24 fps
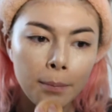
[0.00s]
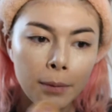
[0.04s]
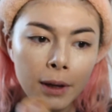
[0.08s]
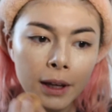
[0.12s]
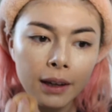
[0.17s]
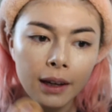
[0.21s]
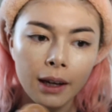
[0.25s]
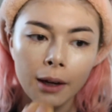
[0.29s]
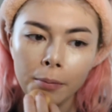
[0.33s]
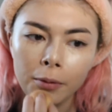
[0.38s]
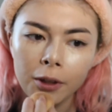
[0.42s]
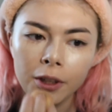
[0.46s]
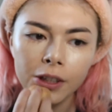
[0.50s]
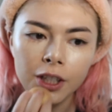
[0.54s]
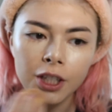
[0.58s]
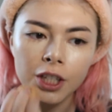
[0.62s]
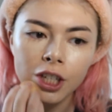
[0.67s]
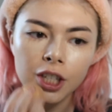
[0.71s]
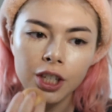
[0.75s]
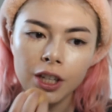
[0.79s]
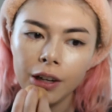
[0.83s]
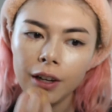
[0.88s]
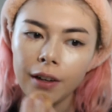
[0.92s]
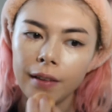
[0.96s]
being able to
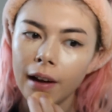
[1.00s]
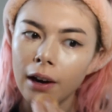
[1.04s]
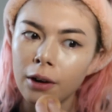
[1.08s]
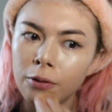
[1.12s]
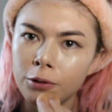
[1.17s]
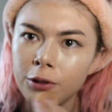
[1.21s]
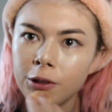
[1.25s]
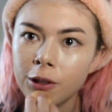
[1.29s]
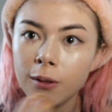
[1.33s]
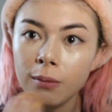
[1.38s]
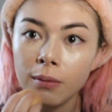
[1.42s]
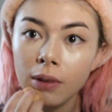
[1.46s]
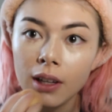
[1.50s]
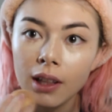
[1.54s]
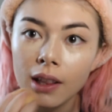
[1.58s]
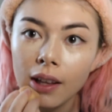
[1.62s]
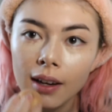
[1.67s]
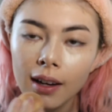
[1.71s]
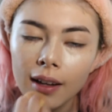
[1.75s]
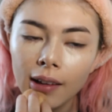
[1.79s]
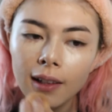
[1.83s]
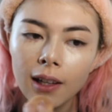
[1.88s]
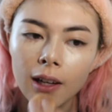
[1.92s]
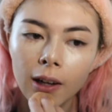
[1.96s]
share that with somebody that
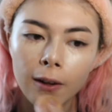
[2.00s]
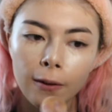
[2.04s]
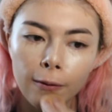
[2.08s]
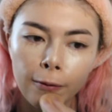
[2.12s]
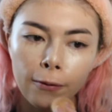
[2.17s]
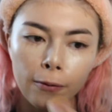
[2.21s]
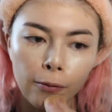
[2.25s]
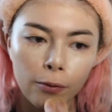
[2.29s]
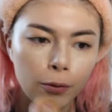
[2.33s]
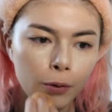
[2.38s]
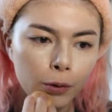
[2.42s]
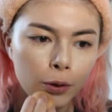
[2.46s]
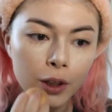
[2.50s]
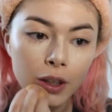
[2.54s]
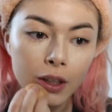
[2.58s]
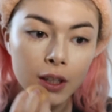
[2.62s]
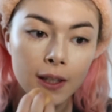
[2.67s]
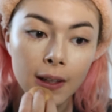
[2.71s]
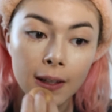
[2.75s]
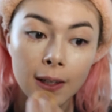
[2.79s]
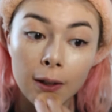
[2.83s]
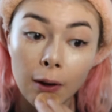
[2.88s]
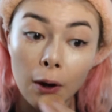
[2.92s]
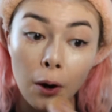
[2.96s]
I love was
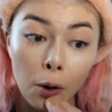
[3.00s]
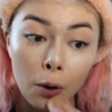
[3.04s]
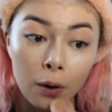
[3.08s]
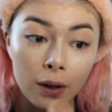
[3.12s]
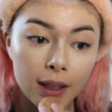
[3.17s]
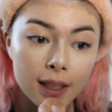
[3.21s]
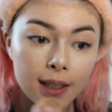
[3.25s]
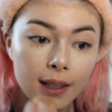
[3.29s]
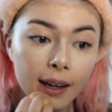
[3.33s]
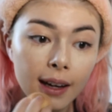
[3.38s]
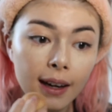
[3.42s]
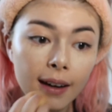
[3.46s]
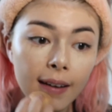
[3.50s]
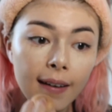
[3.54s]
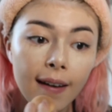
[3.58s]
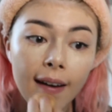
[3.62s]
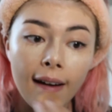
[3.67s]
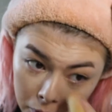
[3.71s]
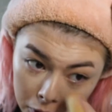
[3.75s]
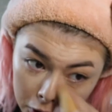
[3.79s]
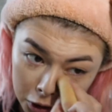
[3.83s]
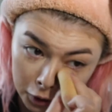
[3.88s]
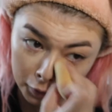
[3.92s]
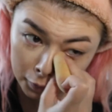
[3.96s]
so exciting,
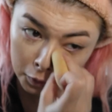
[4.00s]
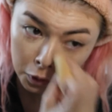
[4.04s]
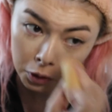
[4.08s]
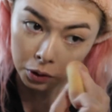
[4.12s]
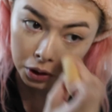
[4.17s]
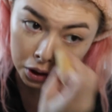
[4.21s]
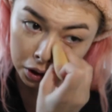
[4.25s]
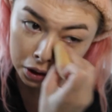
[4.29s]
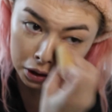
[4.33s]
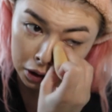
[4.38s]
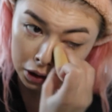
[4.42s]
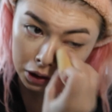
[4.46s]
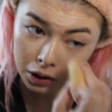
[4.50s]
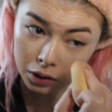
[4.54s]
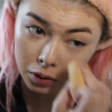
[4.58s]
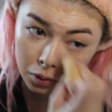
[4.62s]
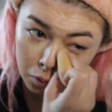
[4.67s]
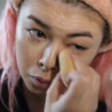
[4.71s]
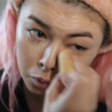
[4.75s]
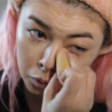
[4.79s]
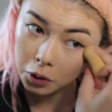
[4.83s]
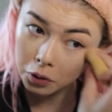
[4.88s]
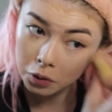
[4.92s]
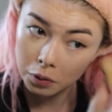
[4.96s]
which of course it's
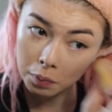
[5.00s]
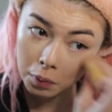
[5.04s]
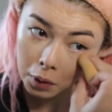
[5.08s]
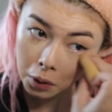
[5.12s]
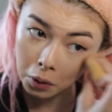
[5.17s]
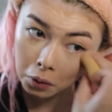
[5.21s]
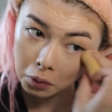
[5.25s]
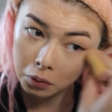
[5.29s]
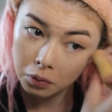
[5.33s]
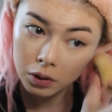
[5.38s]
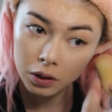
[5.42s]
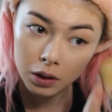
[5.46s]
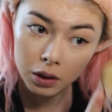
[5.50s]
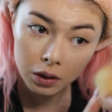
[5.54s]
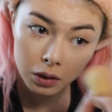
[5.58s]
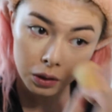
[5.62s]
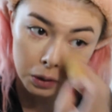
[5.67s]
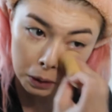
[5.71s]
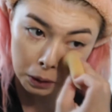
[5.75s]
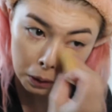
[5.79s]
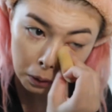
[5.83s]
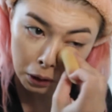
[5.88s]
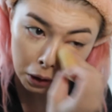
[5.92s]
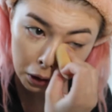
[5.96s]
postponed
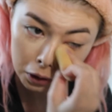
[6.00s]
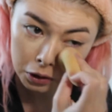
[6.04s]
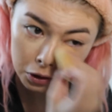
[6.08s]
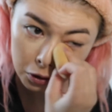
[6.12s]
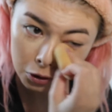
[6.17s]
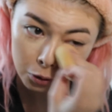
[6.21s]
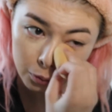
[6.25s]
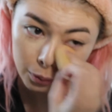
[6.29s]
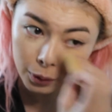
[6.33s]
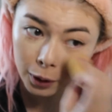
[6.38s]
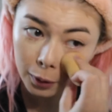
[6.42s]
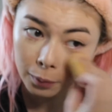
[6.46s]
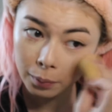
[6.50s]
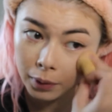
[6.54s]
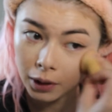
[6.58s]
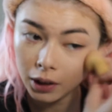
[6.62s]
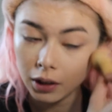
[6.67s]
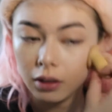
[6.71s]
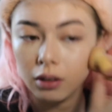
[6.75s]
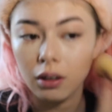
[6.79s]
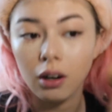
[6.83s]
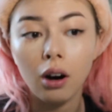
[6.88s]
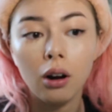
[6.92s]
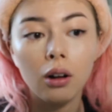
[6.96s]
to October, but
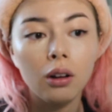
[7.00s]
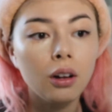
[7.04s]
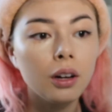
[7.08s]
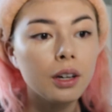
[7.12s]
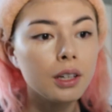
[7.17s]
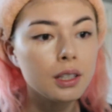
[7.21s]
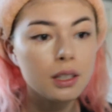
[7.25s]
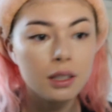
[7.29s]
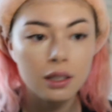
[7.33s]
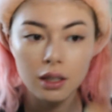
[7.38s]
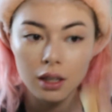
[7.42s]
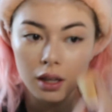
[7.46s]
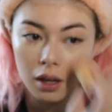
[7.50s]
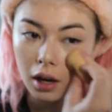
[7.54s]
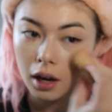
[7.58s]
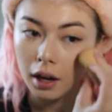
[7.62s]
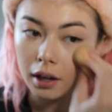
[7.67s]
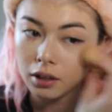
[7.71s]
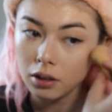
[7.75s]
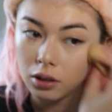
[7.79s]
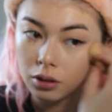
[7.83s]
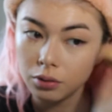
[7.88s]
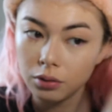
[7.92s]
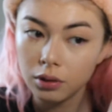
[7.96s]
in all honesty, I
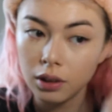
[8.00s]
don't